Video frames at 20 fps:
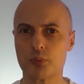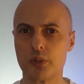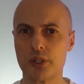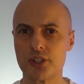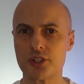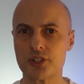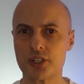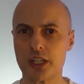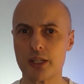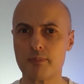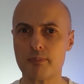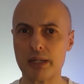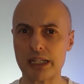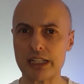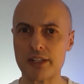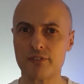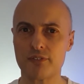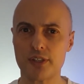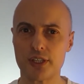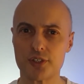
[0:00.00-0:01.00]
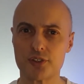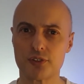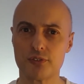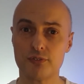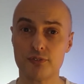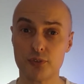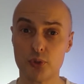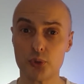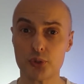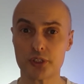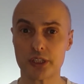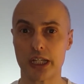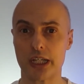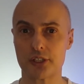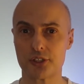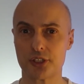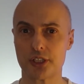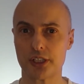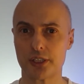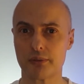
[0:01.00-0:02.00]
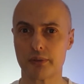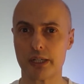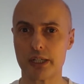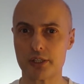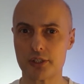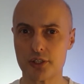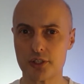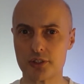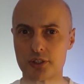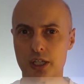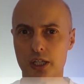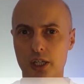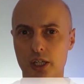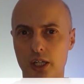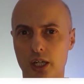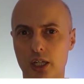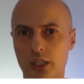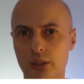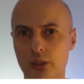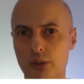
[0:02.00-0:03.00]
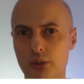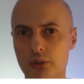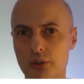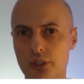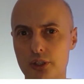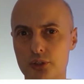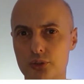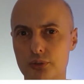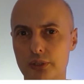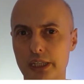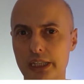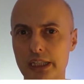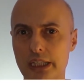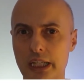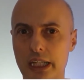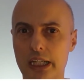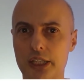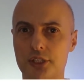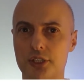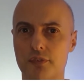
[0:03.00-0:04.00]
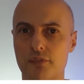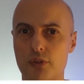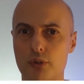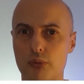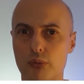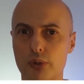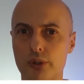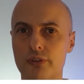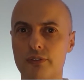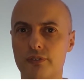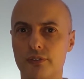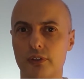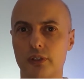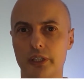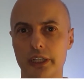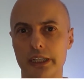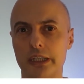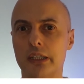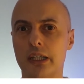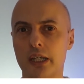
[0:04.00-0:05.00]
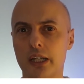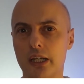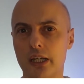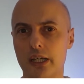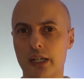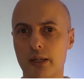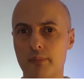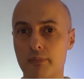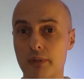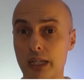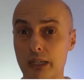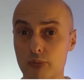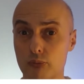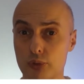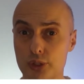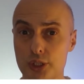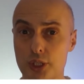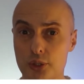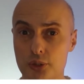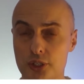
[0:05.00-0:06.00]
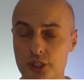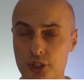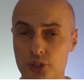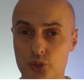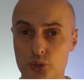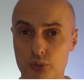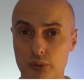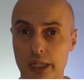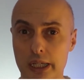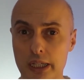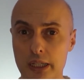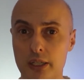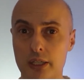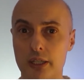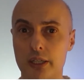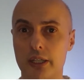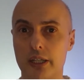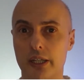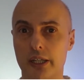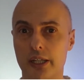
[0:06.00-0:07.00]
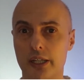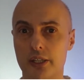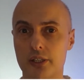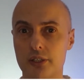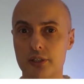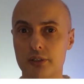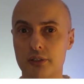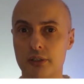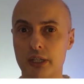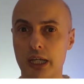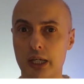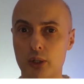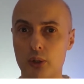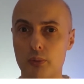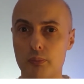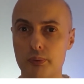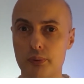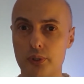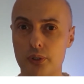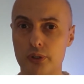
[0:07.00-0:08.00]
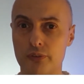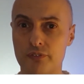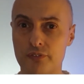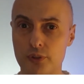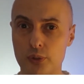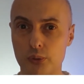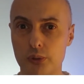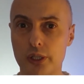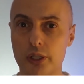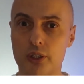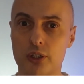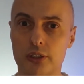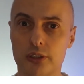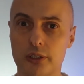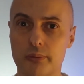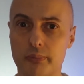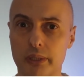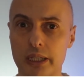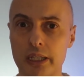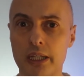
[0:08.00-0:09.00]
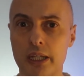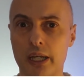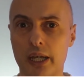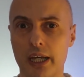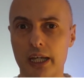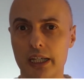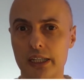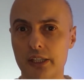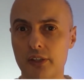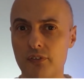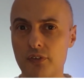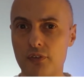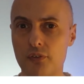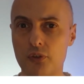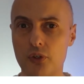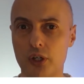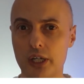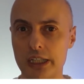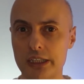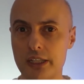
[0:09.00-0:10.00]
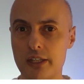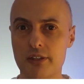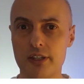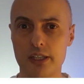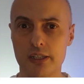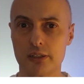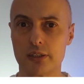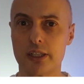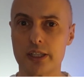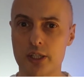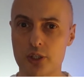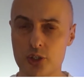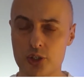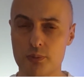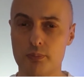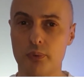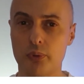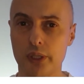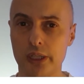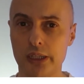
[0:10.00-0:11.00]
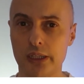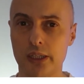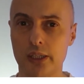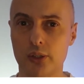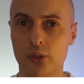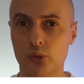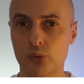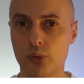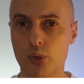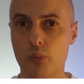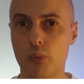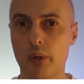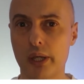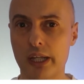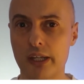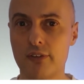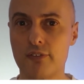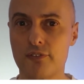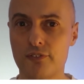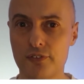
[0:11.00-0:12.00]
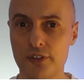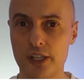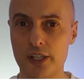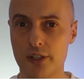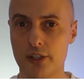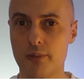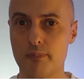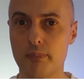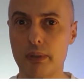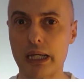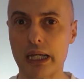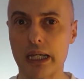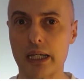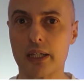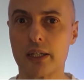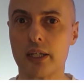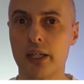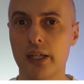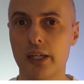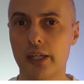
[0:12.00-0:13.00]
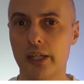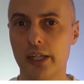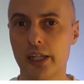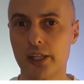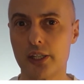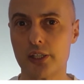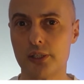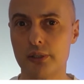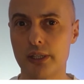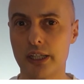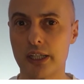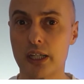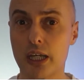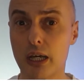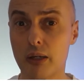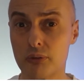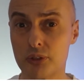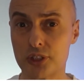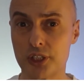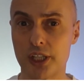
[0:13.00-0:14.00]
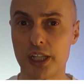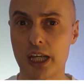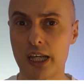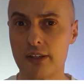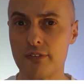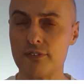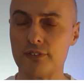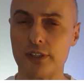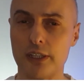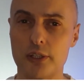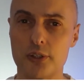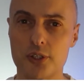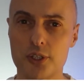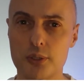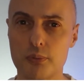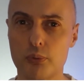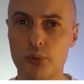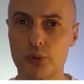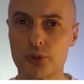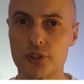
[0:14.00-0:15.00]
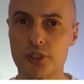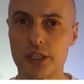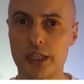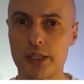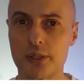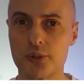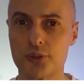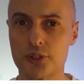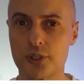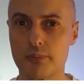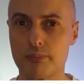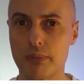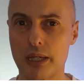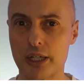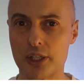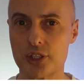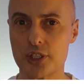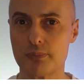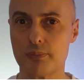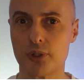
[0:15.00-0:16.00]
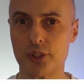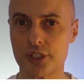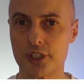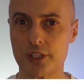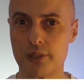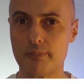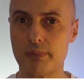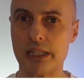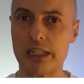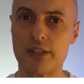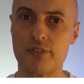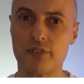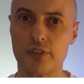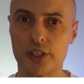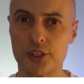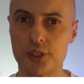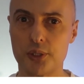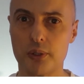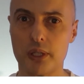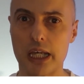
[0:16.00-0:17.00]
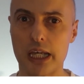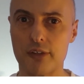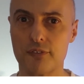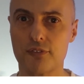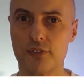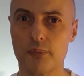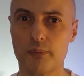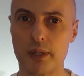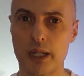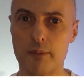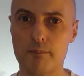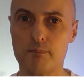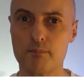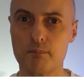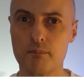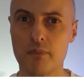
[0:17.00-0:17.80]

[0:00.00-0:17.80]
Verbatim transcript: we see benefits from vortex generators along the trailing edge of the roofline. Um, that reduces drag, it can help your fuel economy, and if you've got anything like a spoiler or a wing further back, it can encourage the airflow towards those and maximise the benefits you get from them.